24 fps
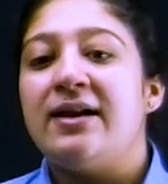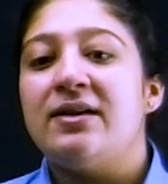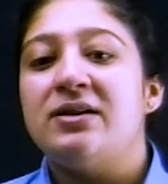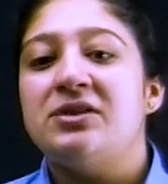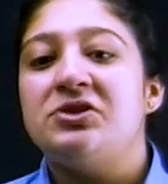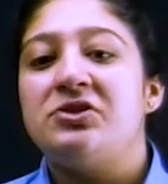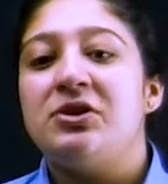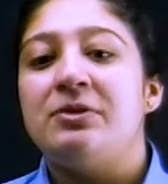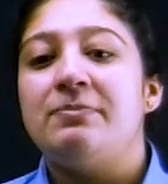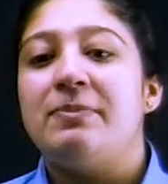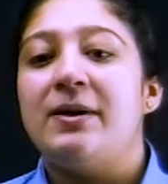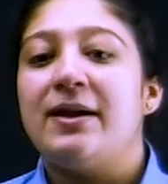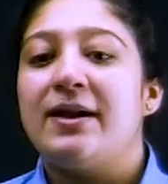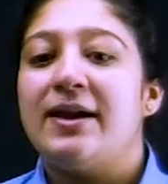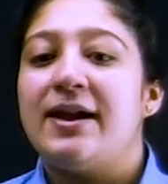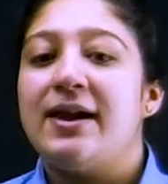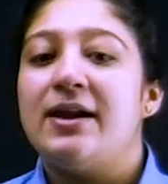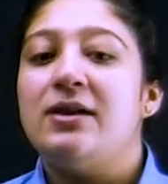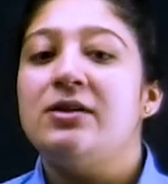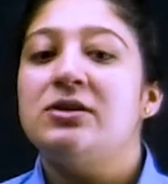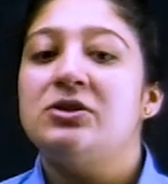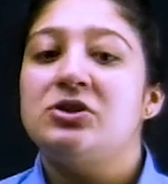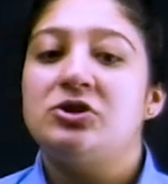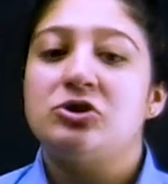iron strip
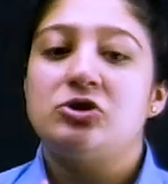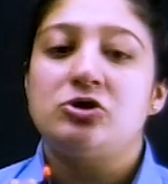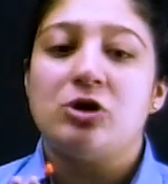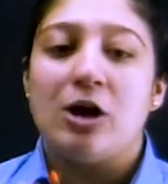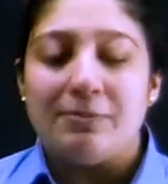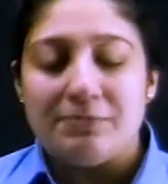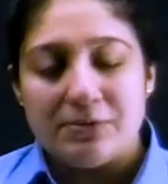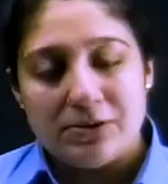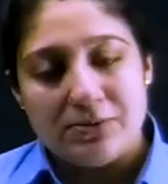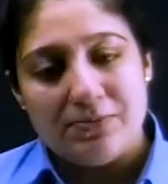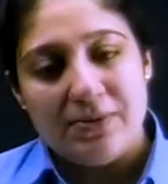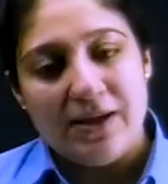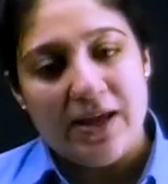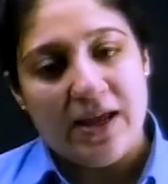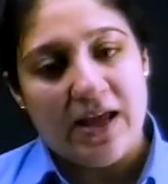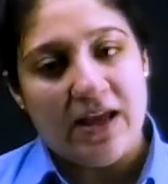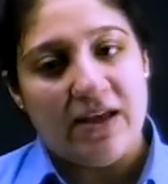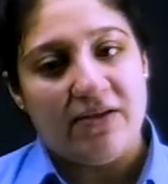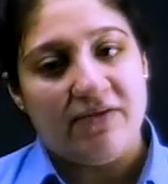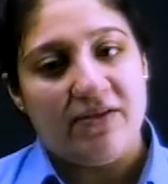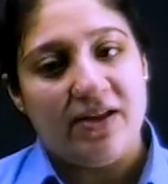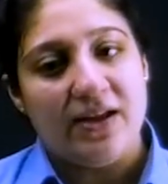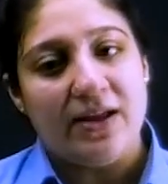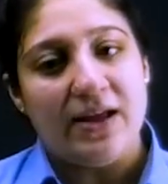again stops
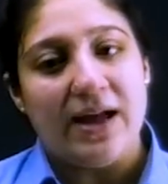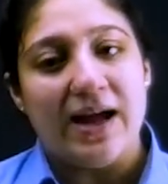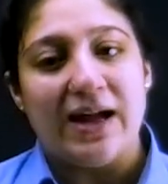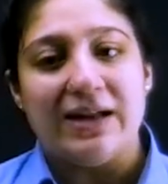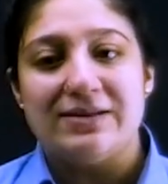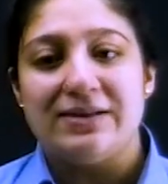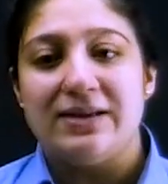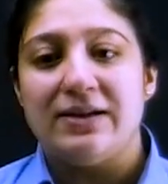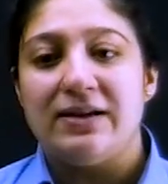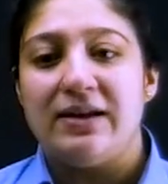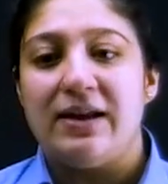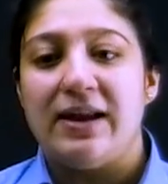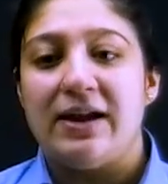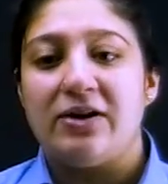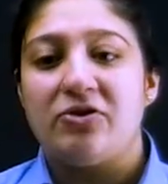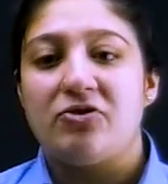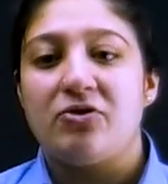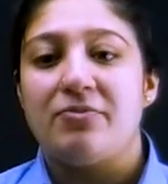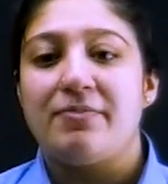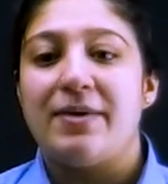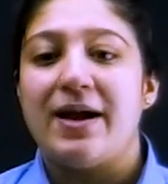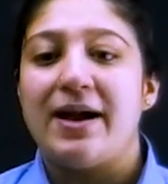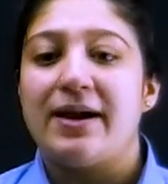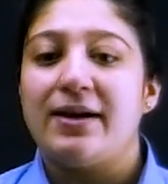behaving as an
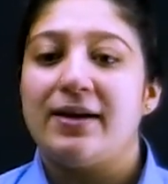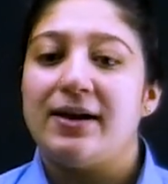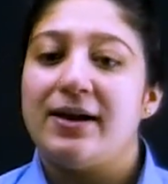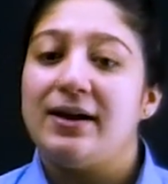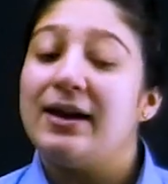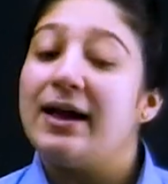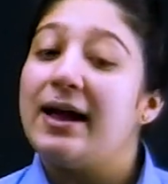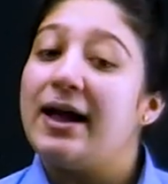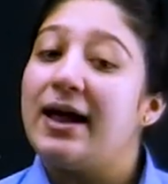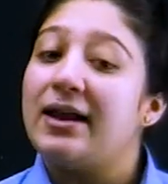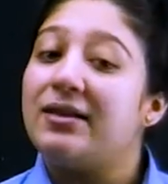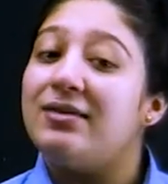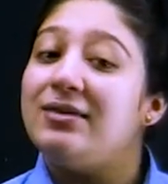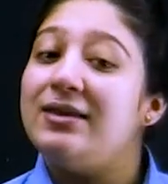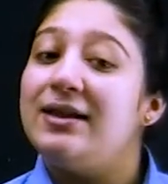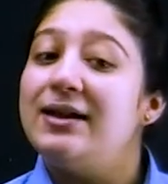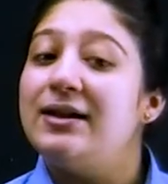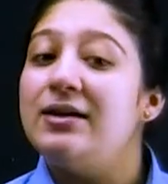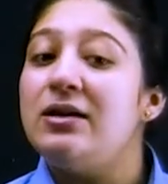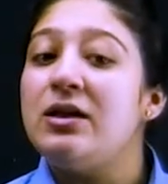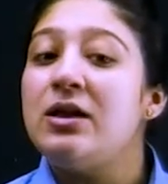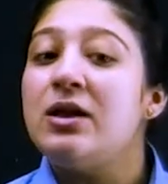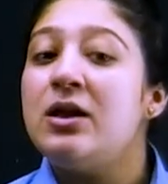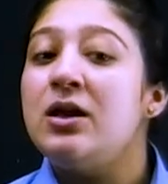electromagnet, and
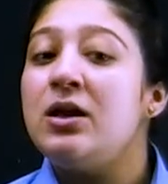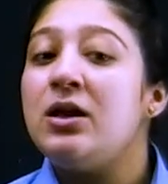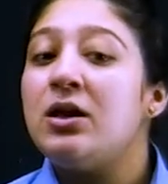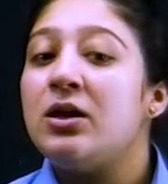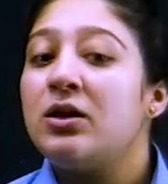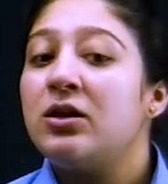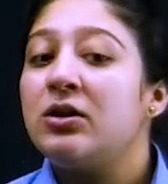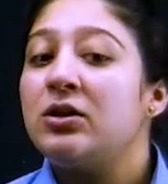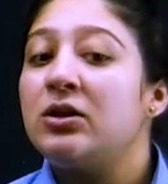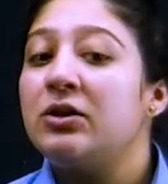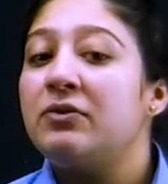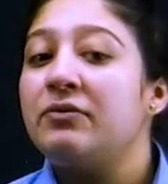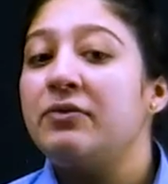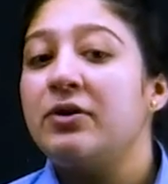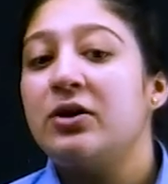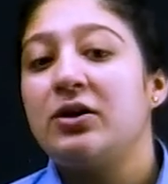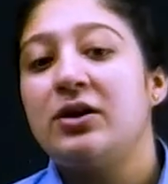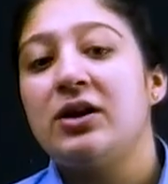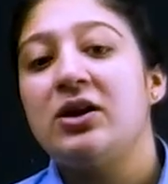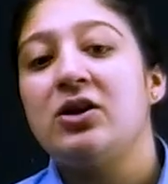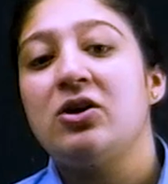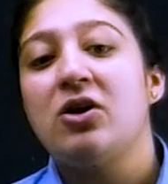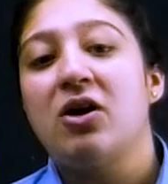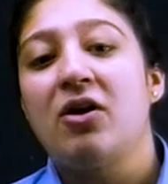then the
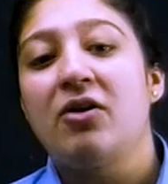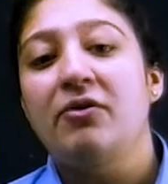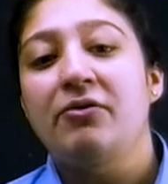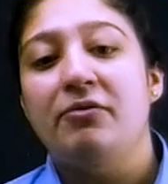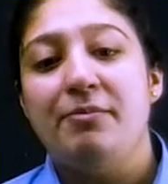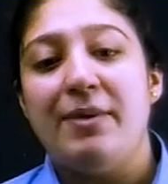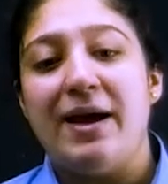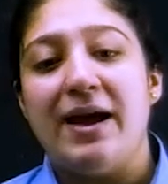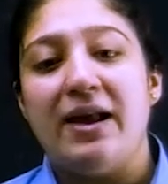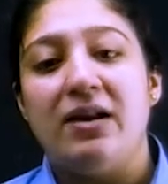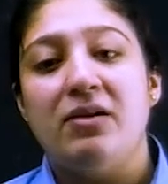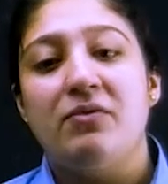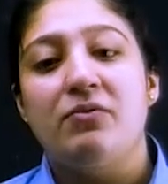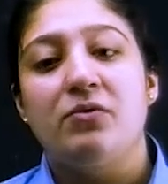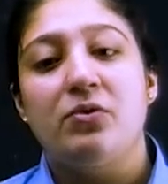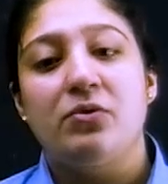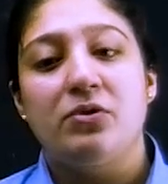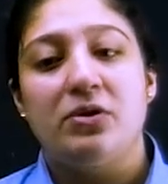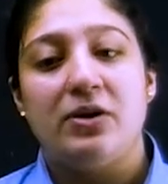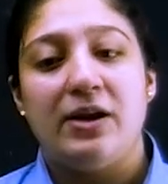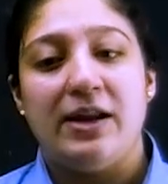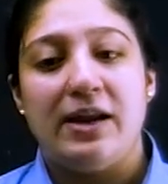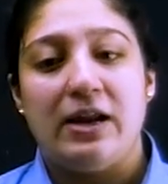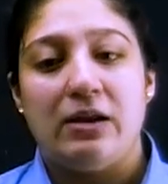working of bell
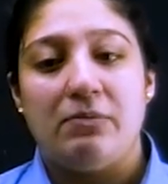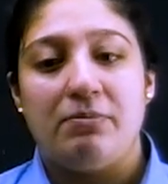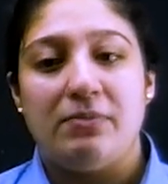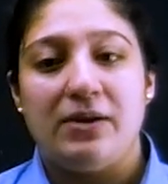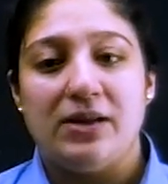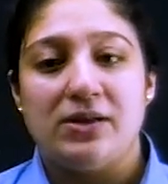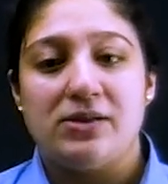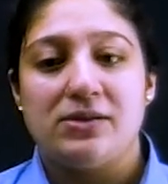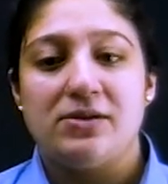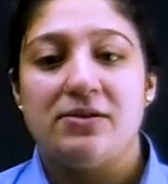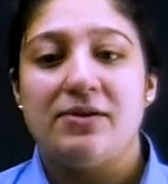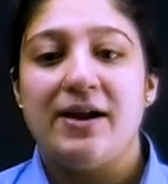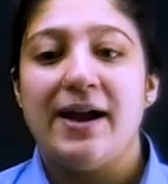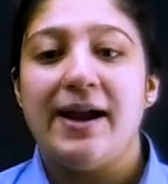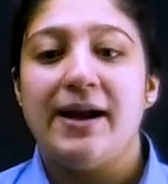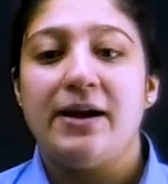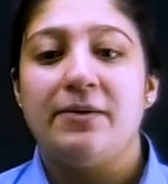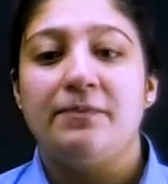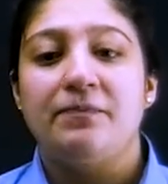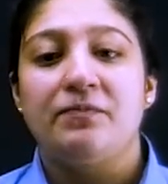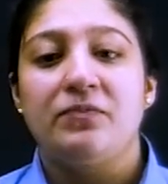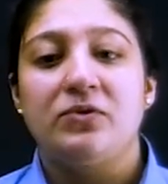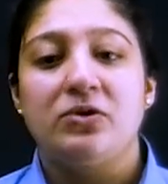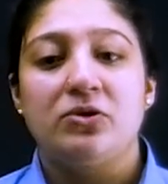won't take place,
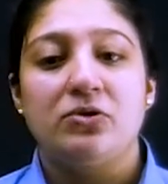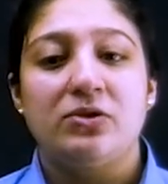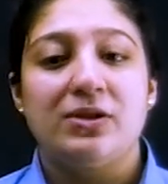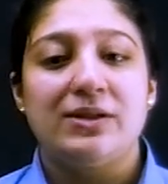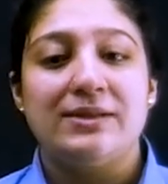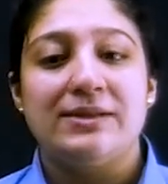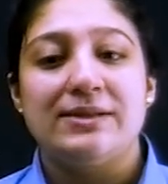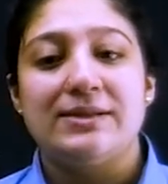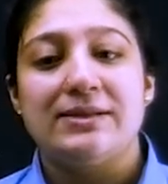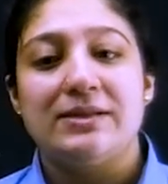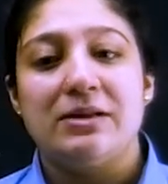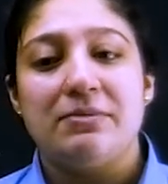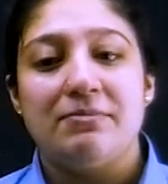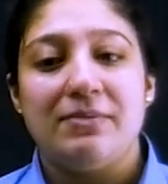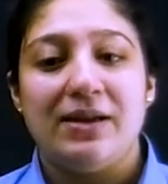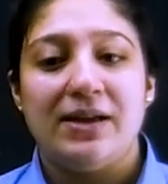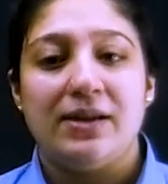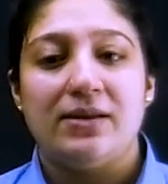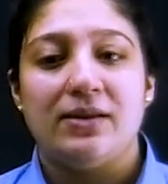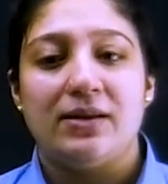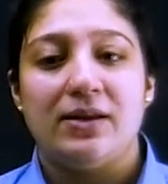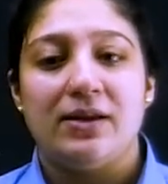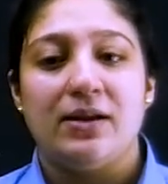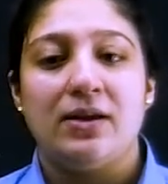right? So this is the
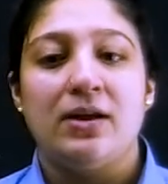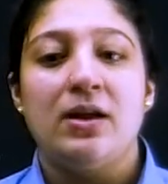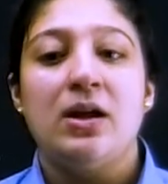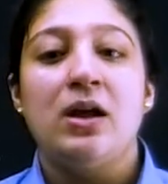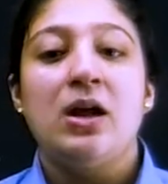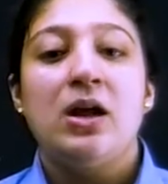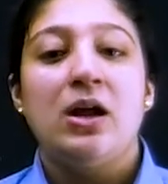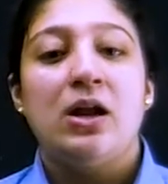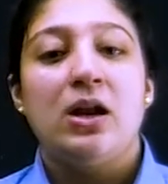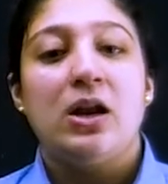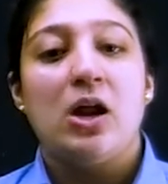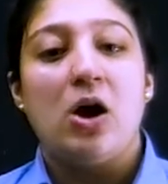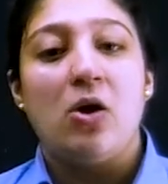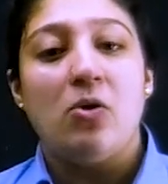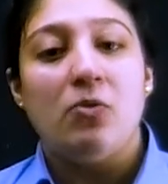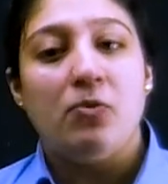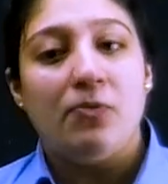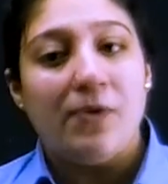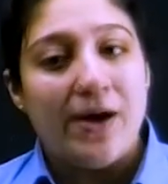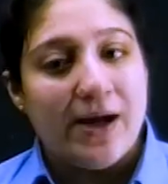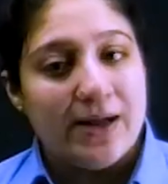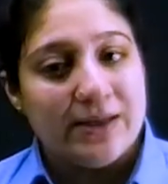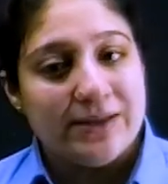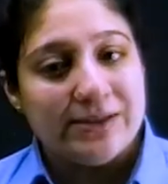main thing. Now
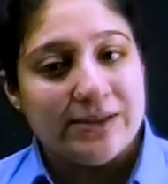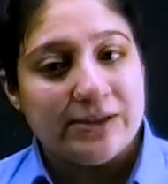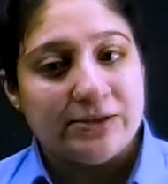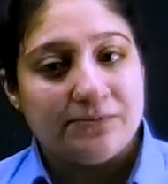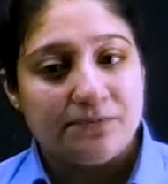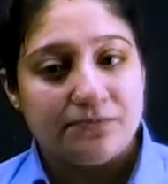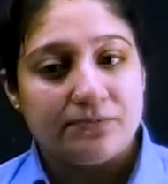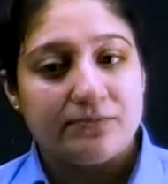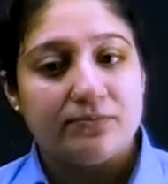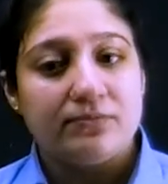once